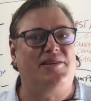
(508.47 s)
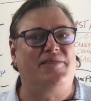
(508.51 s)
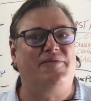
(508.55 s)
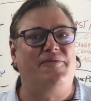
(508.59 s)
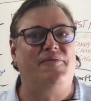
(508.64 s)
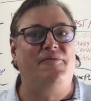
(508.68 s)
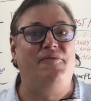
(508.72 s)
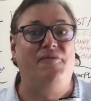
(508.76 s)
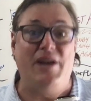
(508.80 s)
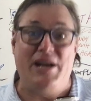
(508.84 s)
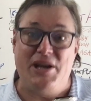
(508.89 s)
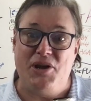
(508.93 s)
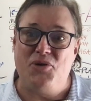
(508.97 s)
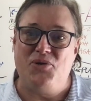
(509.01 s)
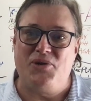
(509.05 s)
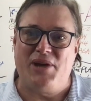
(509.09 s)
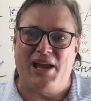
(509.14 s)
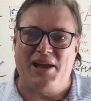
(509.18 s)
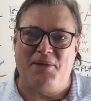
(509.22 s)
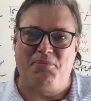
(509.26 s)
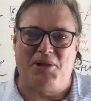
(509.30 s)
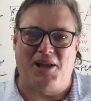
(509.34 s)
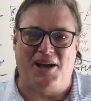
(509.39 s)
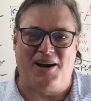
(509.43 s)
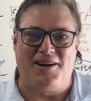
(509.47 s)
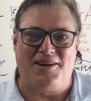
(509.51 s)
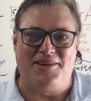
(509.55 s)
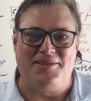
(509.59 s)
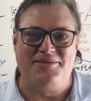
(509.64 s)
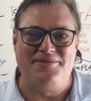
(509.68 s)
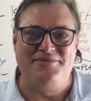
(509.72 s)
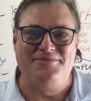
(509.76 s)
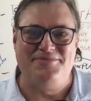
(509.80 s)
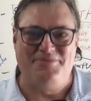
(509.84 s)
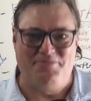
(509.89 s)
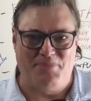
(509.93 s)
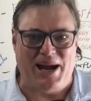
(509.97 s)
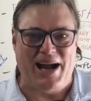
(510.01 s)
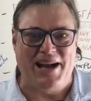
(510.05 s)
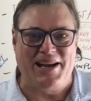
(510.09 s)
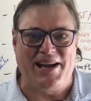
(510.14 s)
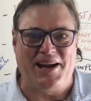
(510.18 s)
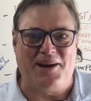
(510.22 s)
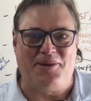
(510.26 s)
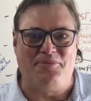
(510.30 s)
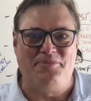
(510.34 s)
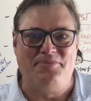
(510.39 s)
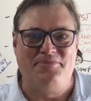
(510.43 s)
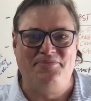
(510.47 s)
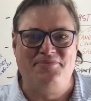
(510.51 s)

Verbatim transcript: video game law. Bye now.